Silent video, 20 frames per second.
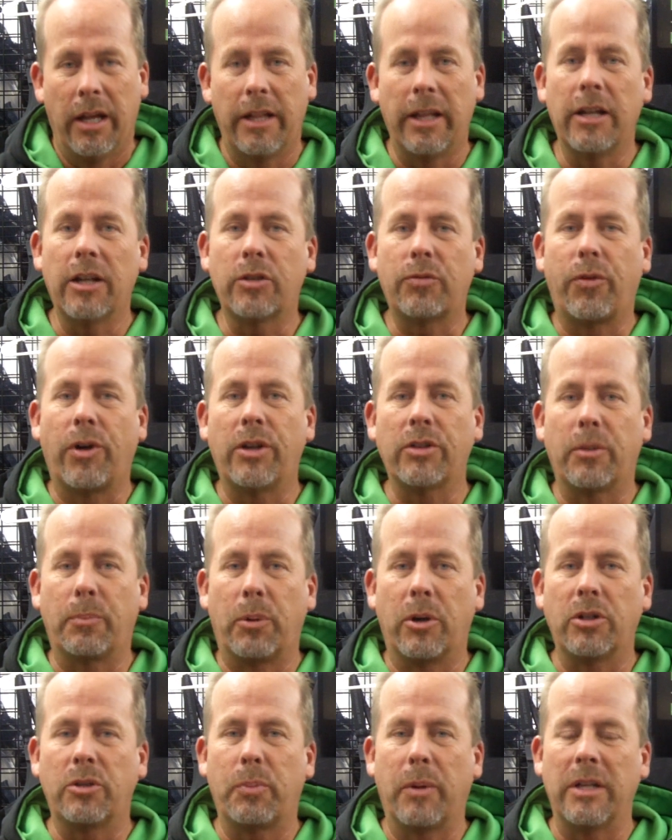And then as far as
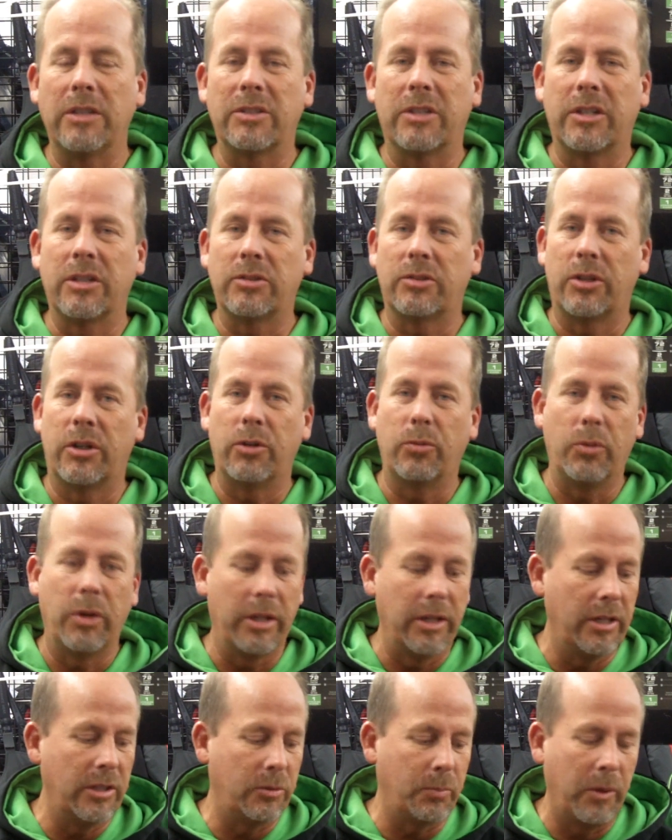the perch bite is concerned,
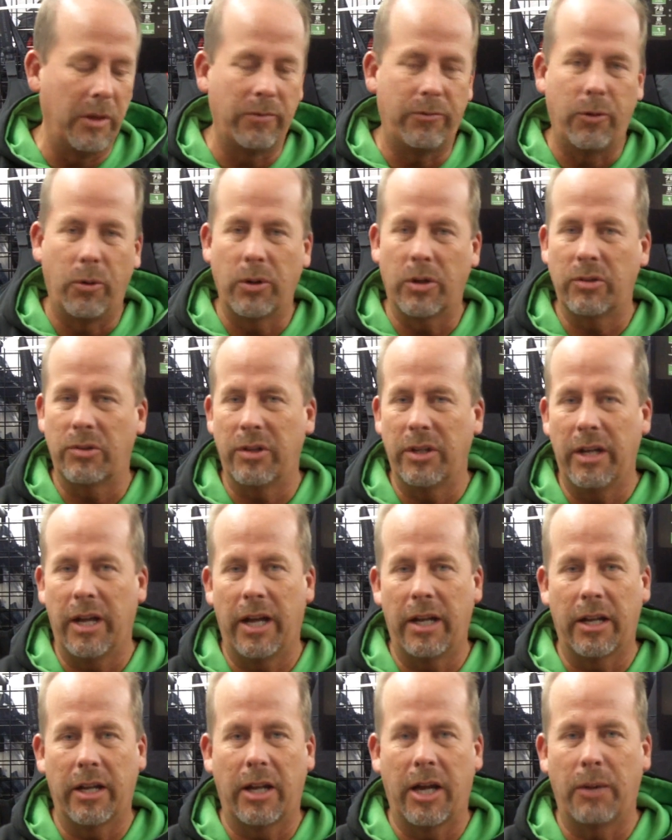really it's been focusing
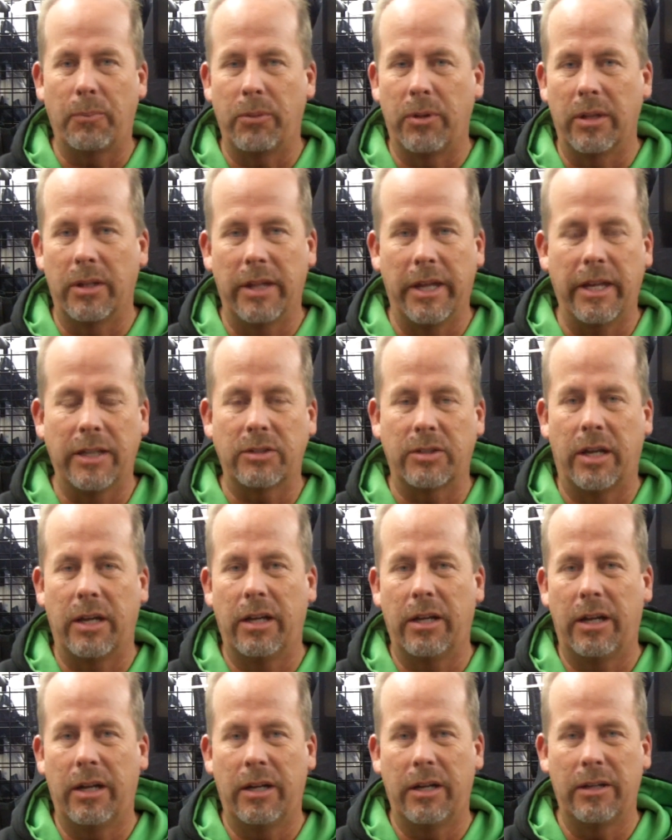on a couple of lakes.
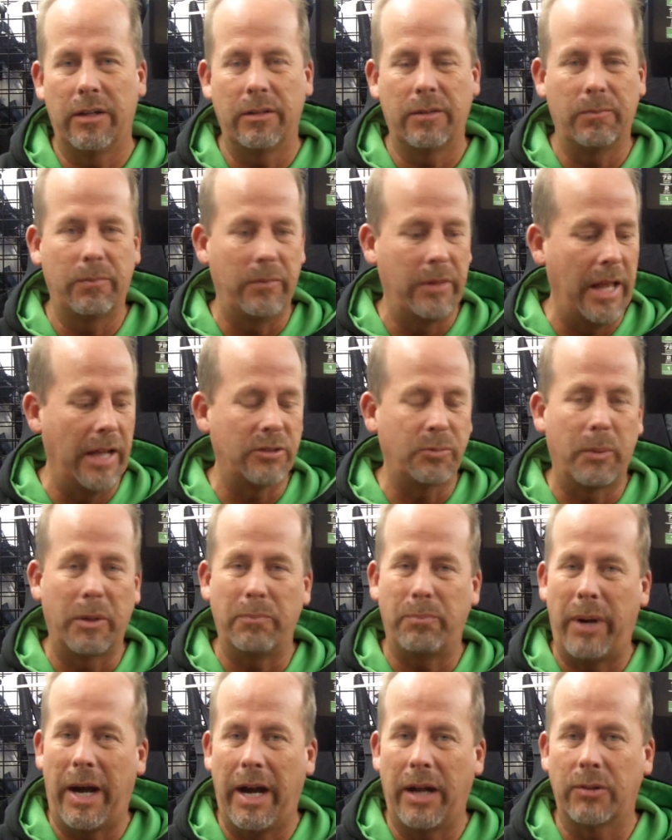That's
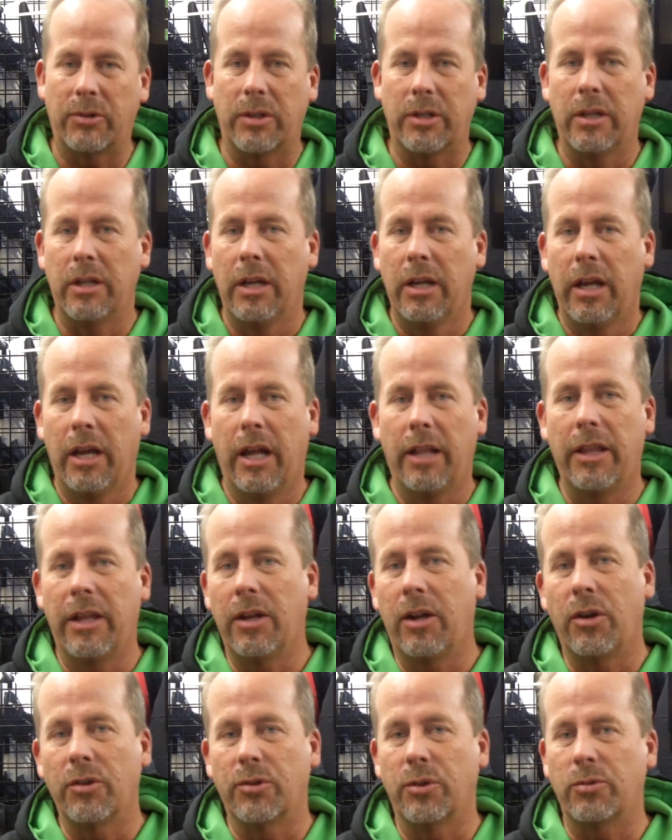been Ponset and
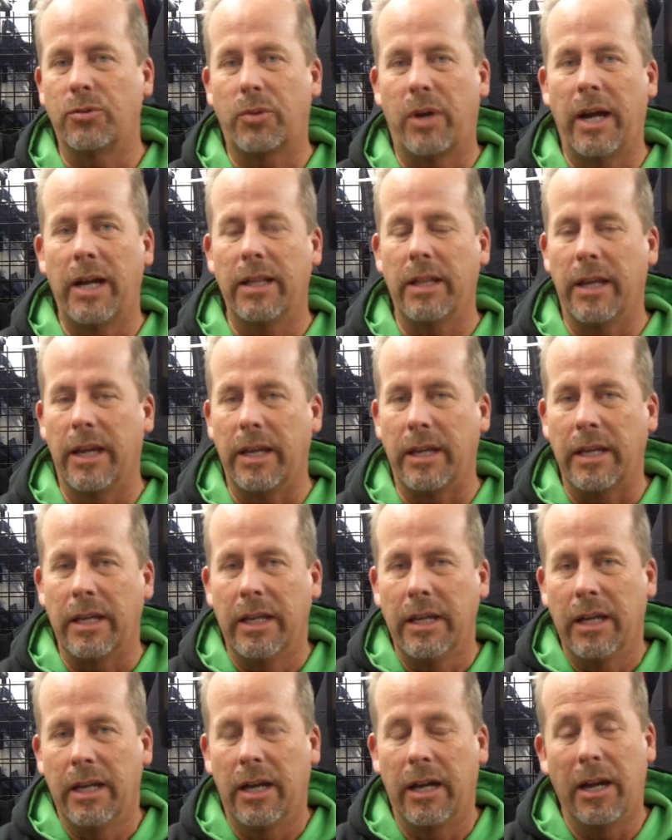then also Dry Lake.
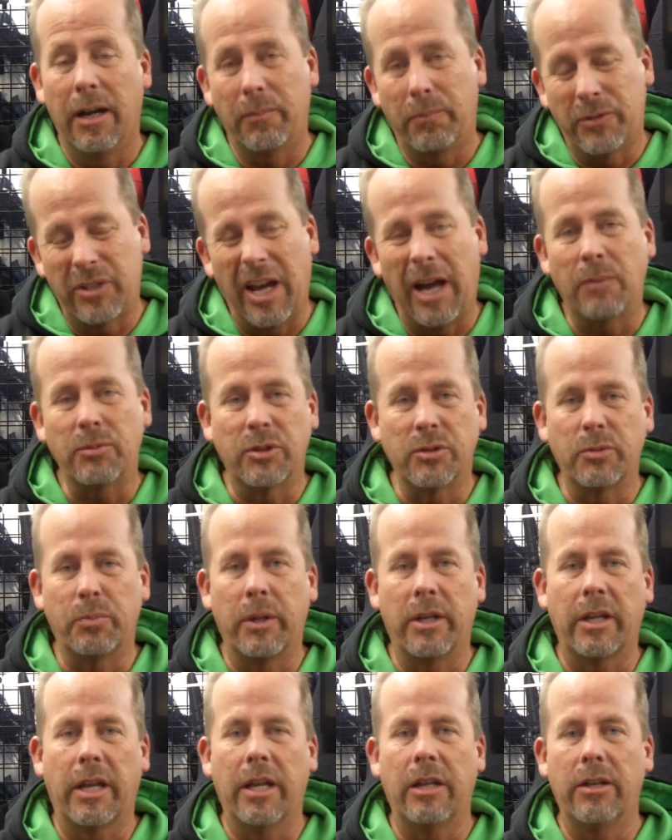Thompson's
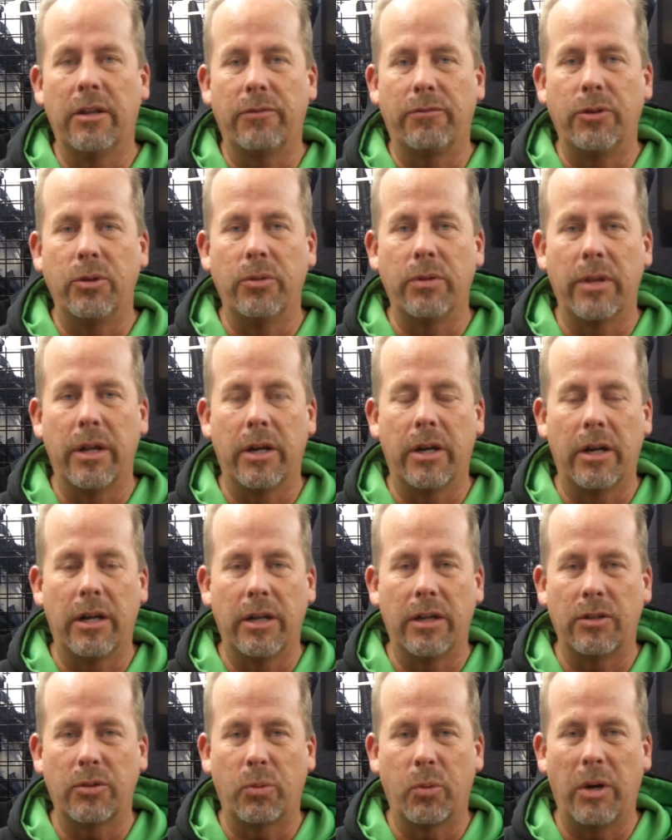been getting a few
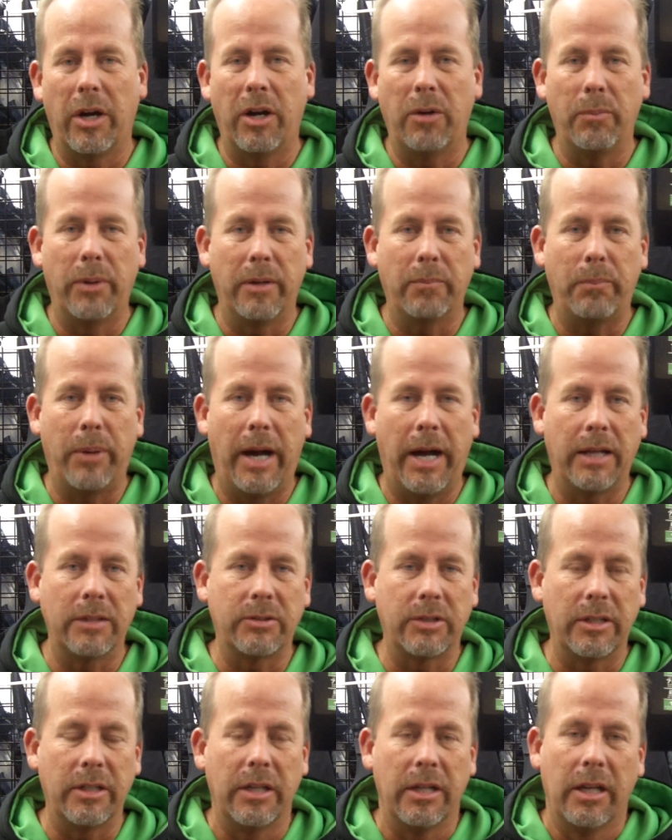there as well, but
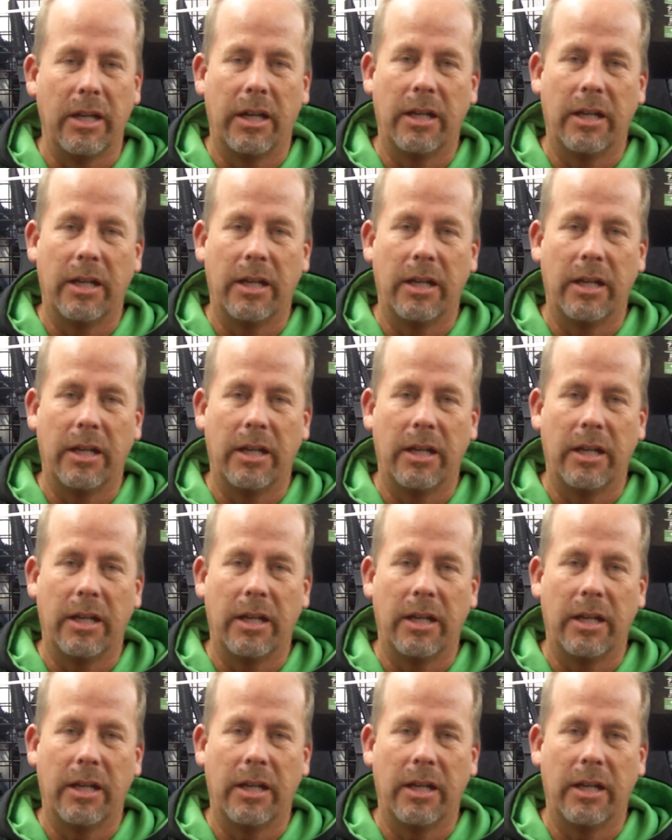Ponset,